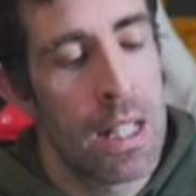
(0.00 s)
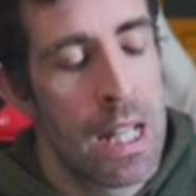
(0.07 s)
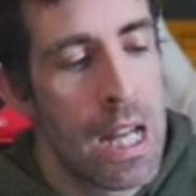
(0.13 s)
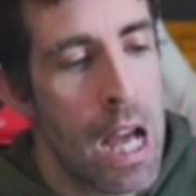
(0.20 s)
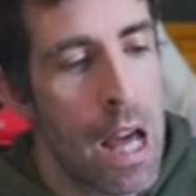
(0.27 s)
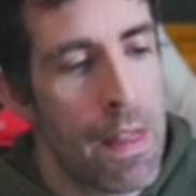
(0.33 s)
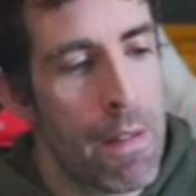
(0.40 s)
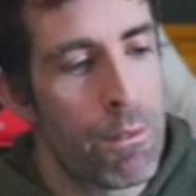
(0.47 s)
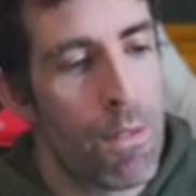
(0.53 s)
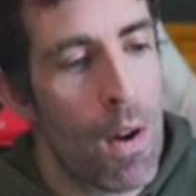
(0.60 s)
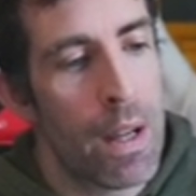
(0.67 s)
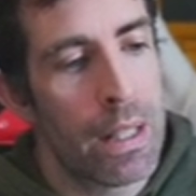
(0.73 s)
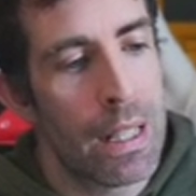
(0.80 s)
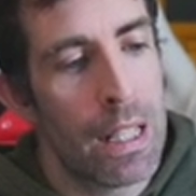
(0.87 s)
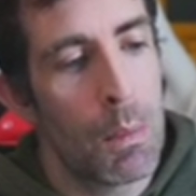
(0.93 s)
And then
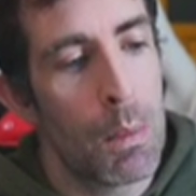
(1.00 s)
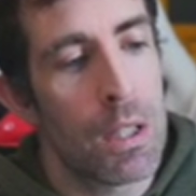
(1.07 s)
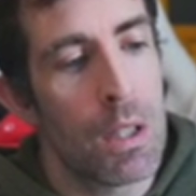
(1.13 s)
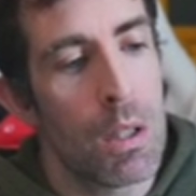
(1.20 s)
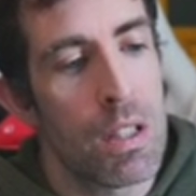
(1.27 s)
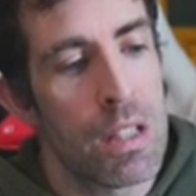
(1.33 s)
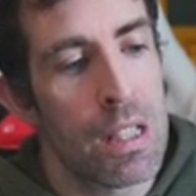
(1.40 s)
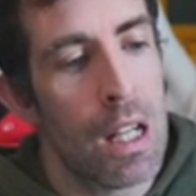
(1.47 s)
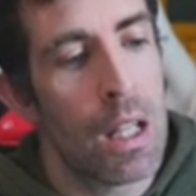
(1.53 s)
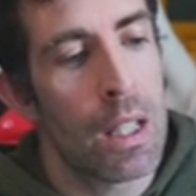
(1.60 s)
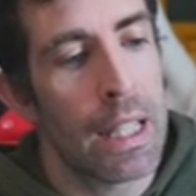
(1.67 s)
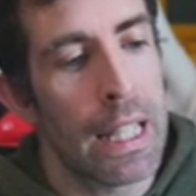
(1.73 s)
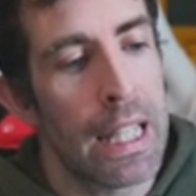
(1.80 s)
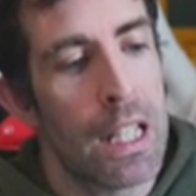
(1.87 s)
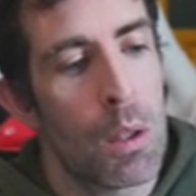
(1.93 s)
finally, we do slug
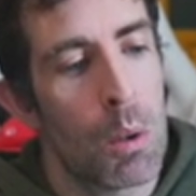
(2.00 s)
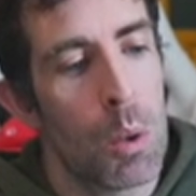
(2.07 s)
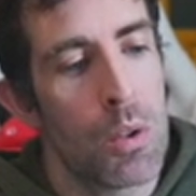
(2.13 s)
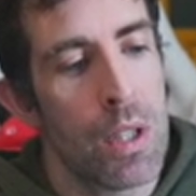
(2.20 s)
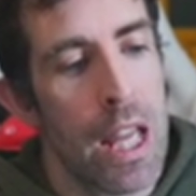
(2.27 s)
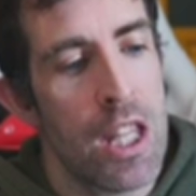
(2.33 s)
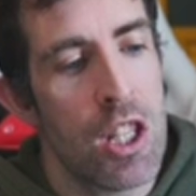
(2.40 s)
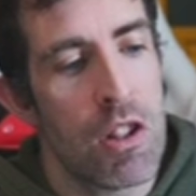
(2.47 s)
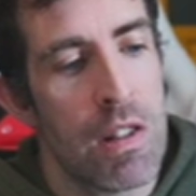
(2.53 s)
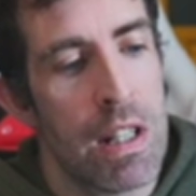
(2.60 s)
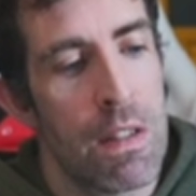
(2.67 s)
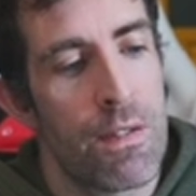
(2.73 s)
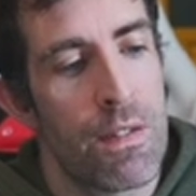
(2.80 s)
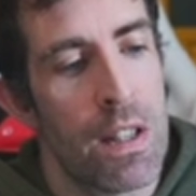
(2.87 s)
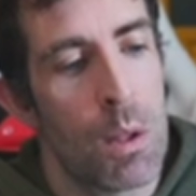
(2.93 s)
equals entry
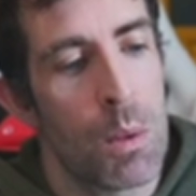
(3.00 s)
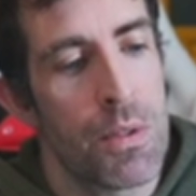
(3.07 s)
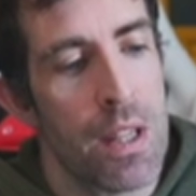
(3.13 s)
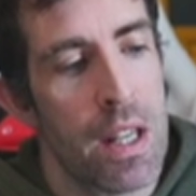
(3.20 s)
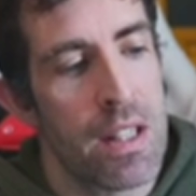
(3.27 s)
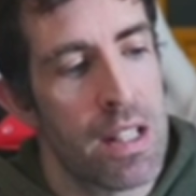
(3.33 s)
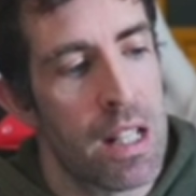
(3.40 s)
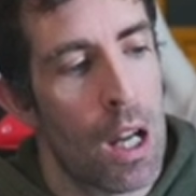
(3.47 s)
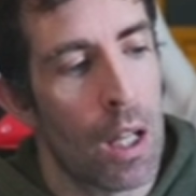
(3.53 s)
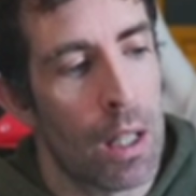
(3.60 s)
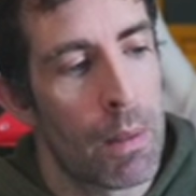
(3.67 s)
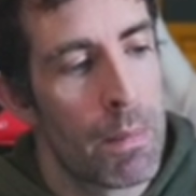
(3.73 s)
fields slug.